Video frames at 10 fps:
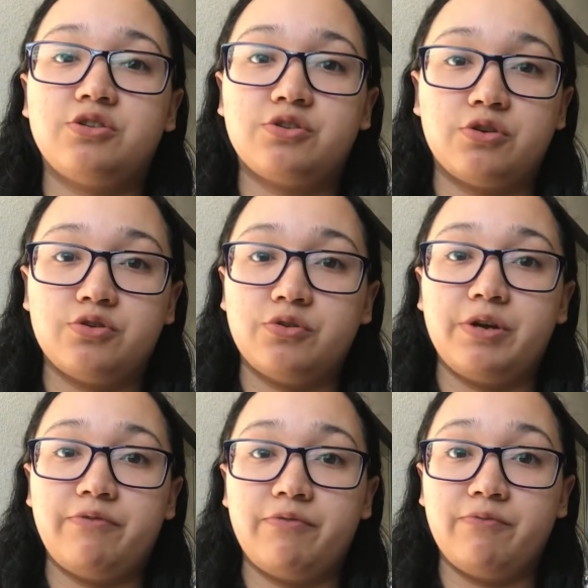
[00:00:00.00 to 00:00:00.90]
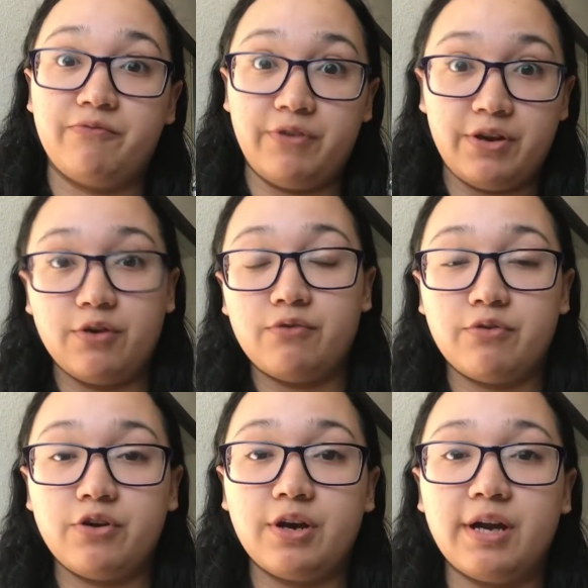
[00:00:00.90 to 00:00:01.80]
surgery video
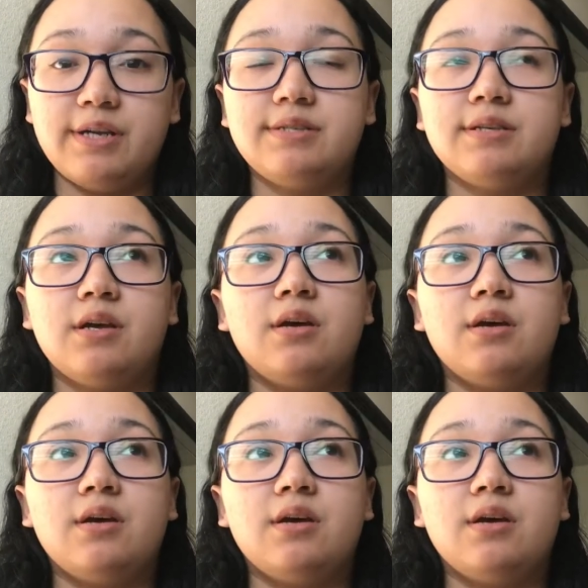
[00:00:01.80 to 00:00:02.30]
for you guys.